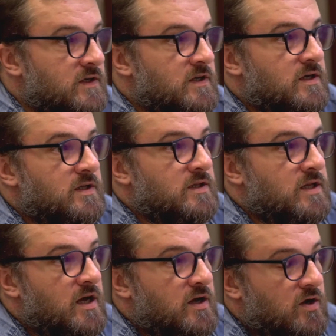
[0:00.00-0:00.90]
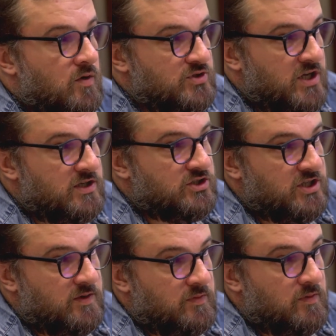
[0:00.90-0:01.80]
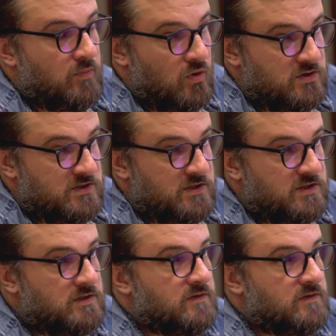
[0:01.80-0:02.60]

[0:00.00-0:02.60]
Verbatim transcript: to Poland, the Great Hungarian Plain,